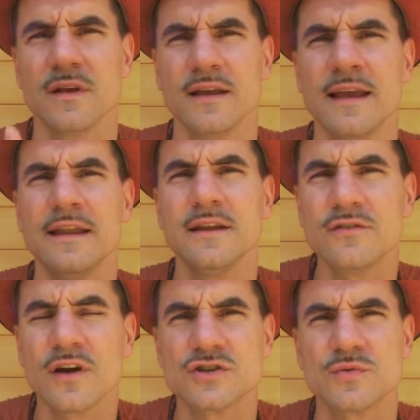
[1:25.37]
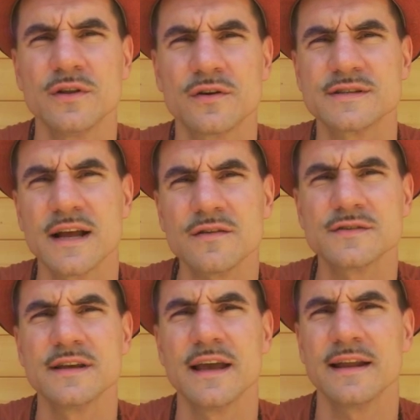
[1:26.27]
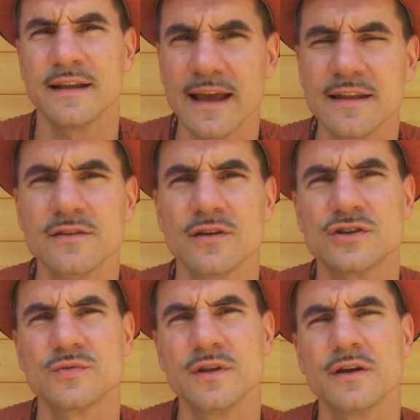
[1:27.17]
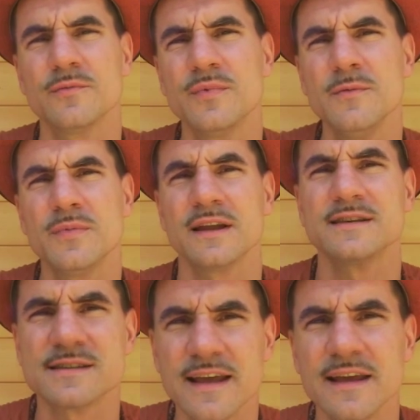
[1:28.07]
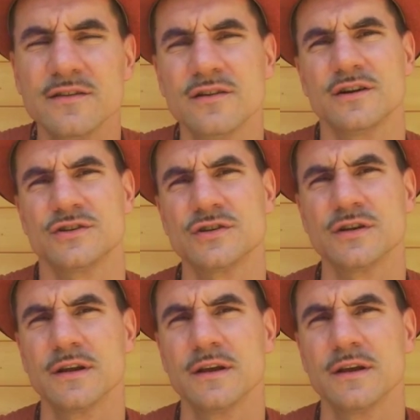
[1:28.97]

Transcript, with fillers: get in touch with ourselves again and get in touch with other people and stay in touch.